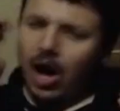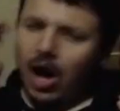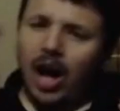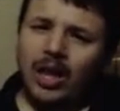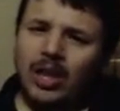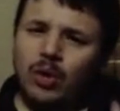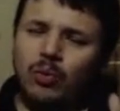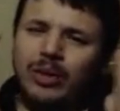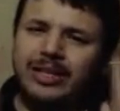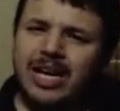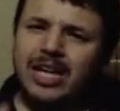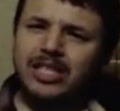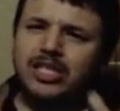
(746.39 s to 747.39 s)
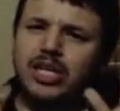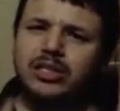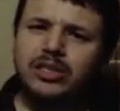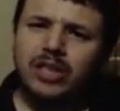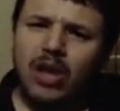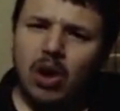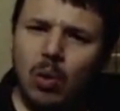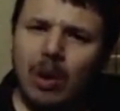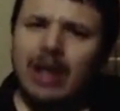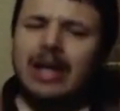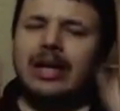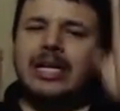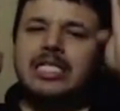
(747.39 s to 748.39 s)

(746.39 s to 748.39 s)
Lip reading: All you would need to do